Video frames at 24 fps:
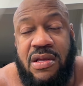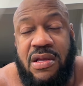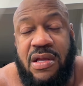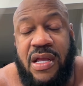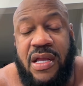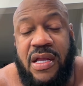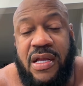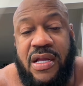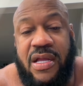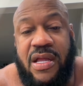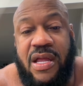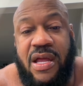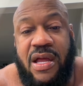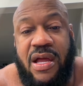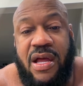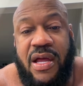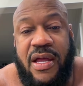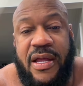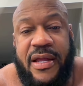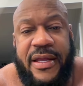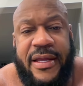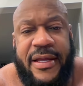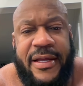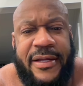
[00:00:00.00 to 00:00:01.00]
a
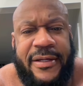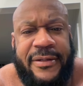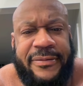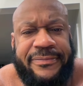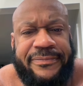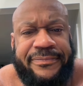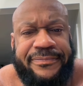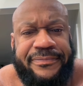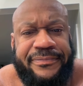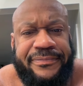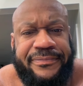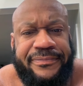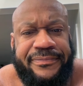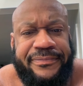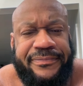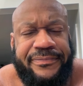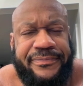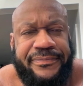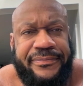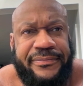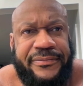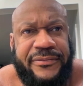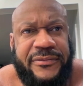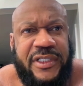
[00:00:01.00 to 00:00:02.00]
a um,
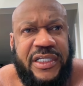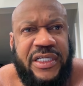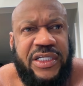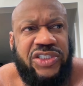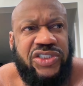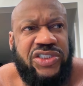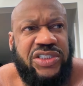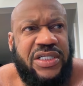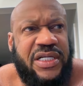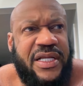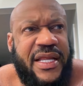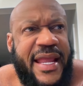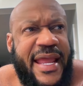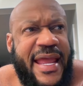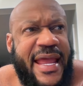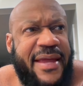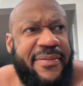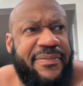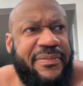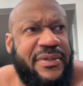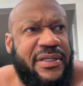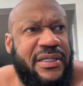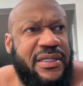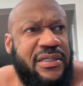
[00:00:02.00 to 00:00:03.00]
kitchen
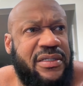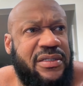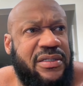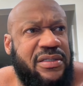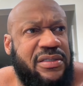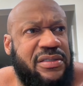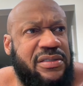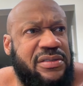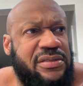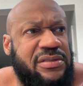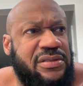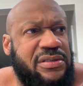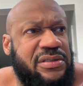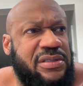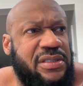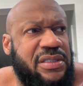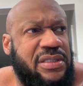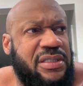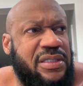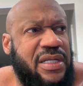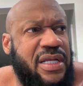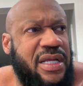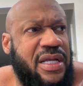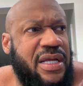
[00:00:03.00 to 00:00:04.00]
cabinet
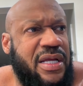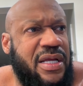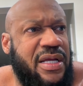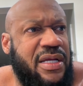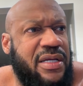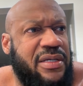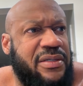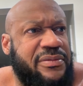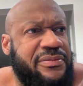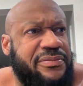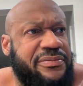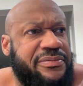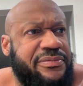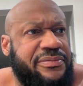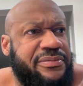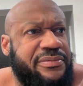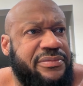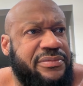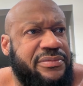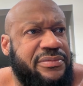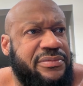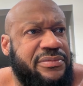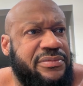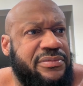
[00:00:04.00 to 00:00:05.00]
um,
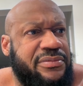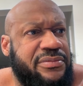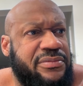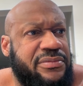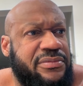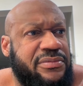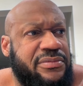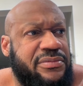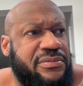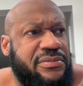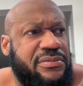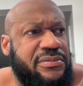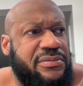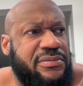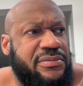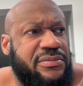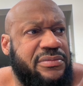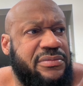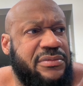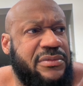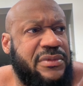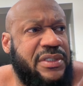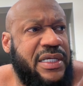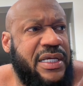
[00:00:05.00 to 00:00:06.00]

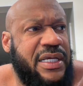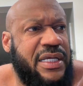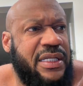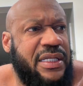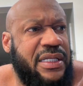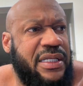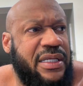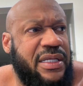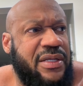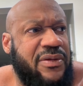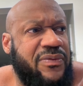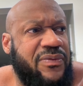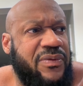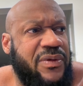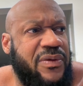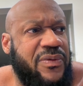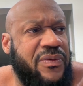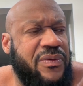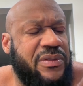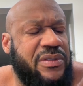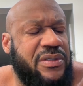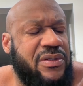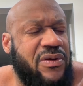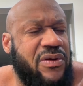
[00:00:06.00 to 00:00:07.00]
lady and we
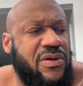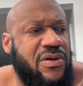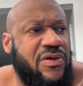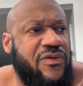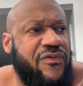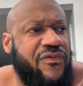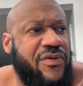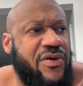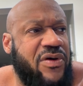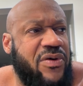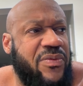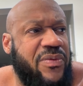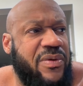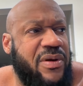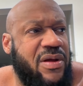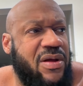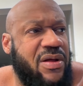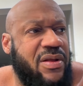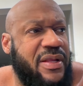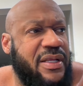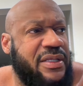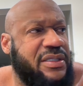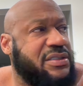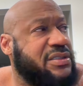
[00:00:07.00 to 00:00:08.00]
were on the phone and
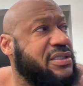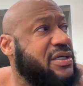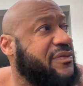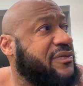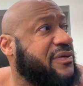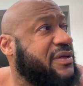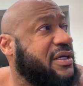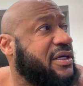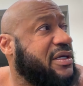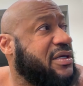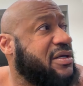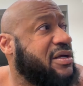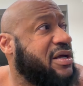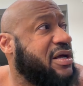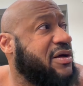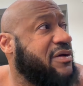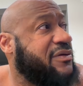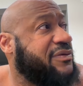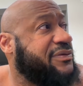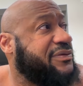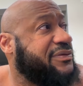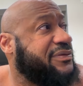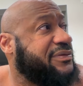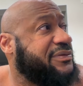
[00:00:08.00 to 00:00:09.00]
all that stuff kicked
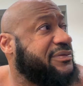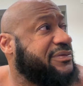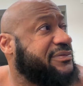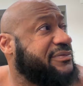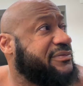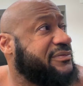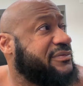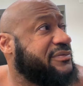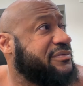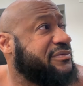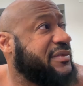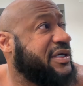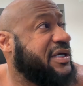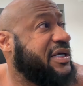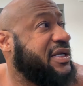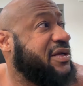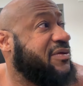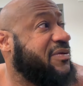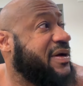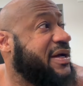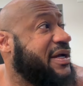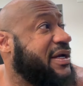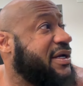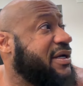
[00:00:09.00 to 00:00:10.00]
off. But
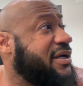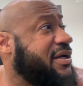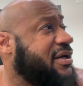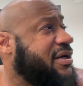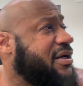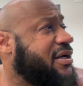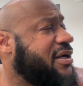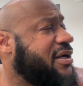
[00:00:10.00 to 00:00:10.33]
anyway,